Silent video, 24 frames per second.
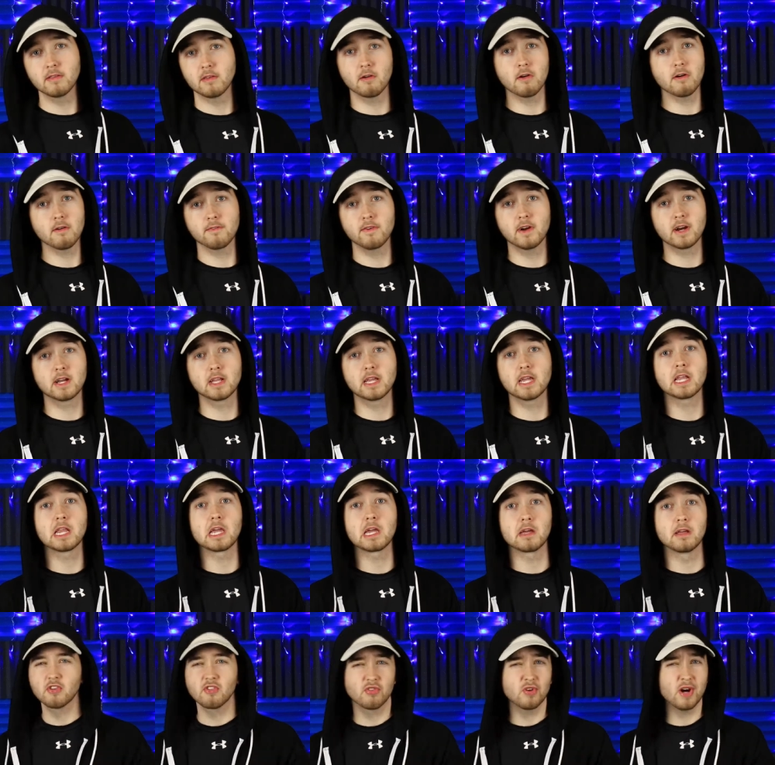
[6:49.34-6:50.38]
You're a fucking
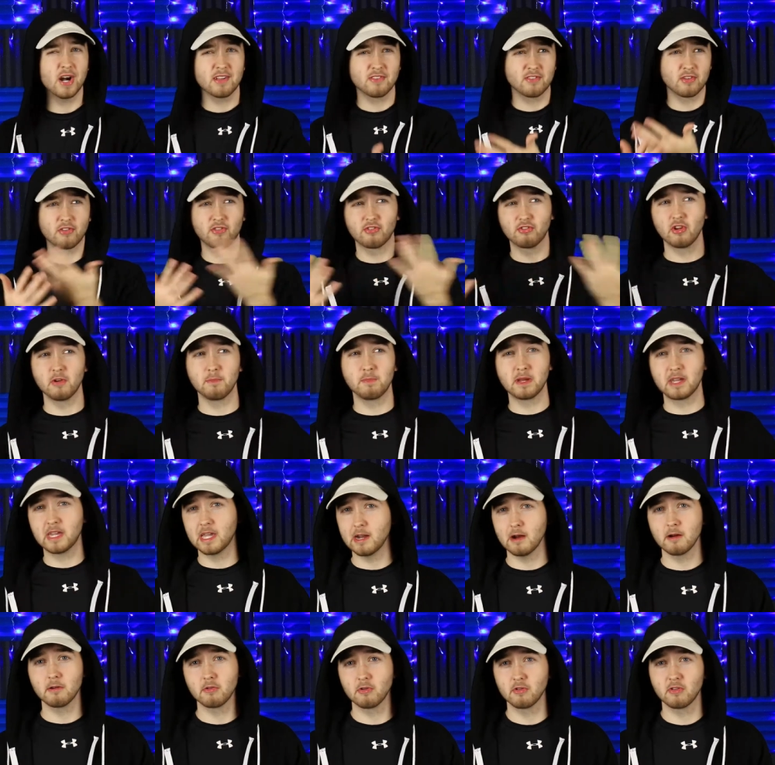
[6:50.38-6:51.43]
idiot. Just lots of stupid
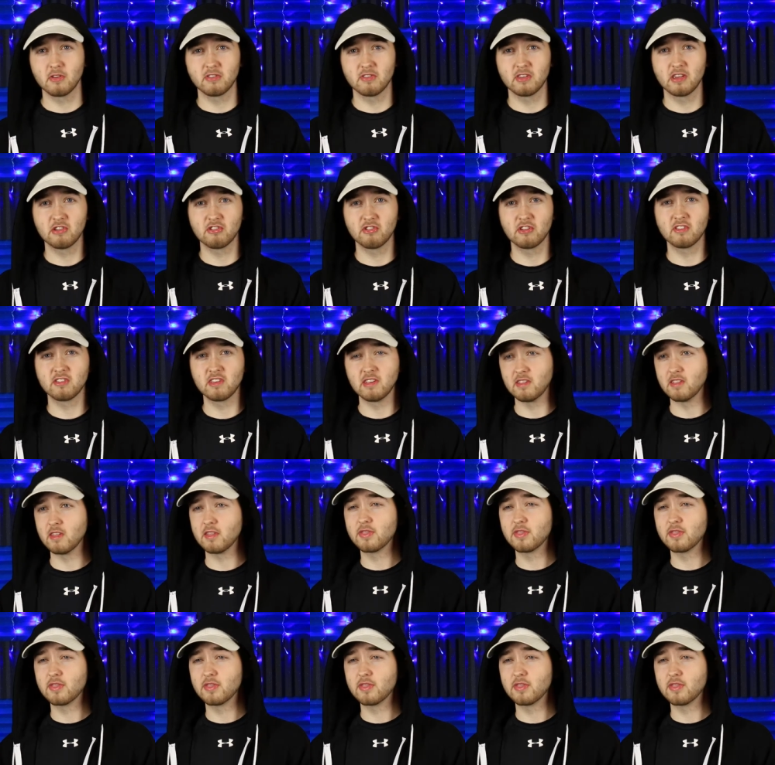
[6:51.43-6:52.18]
character decisions